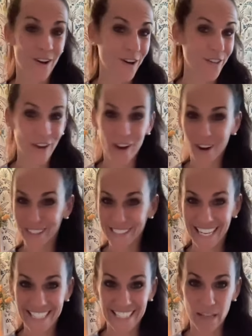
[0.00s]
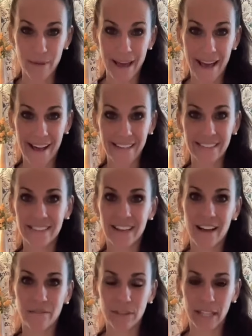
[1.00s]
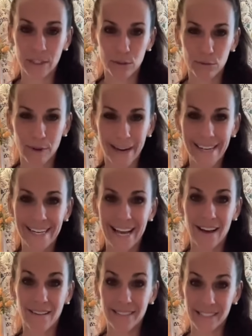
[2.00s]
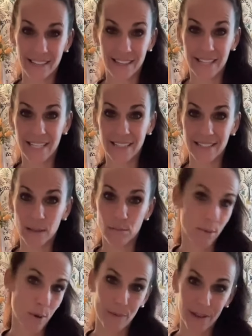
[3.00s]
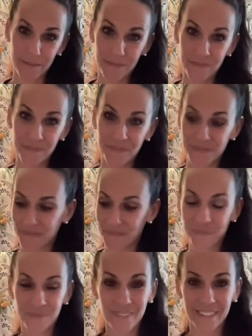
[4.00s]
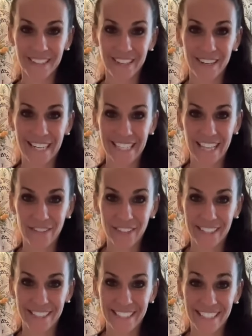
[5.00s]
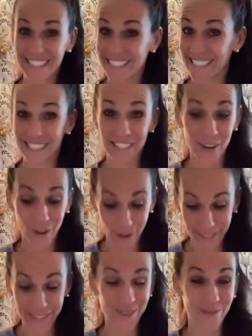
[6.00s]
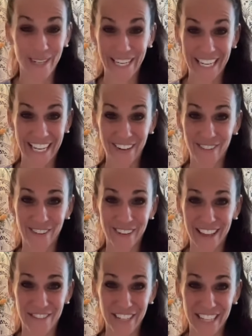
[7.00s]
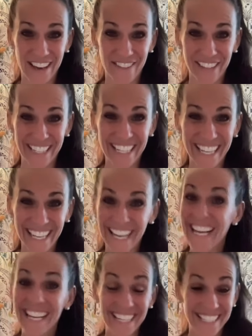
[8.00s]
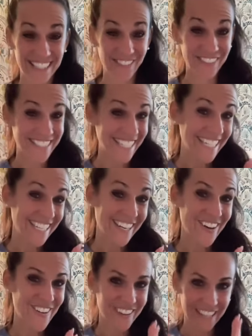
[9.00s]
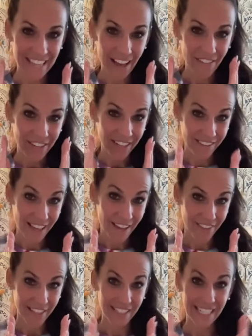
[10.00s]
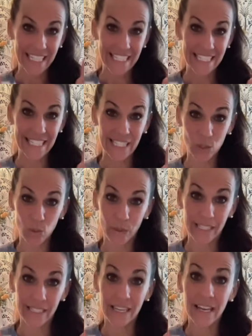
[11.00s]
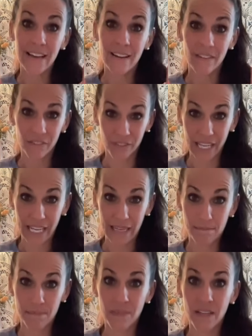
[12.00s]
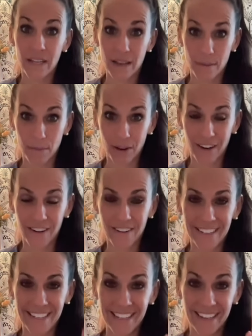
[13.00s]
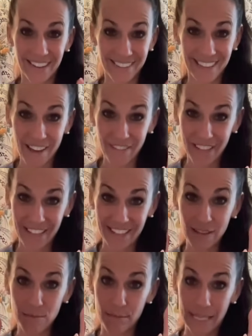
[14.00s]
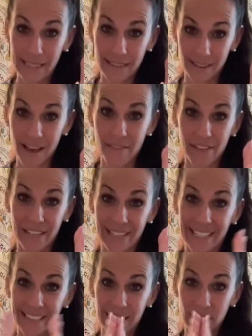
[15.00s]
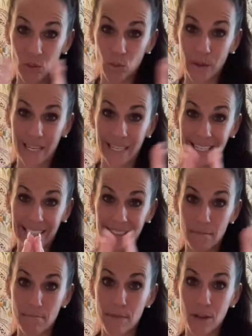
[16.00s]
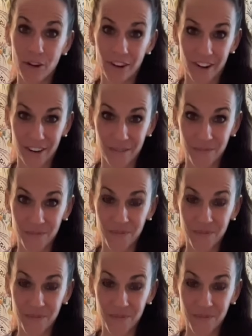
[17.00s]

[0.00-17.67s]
All the hard days in the past have led you right now to this moment. All right, lovies, this is an awesome reading for 1111. Because if you didn't know, 1111 is the twin flame number. 11 meets 11. It's a twin, it's a mirror.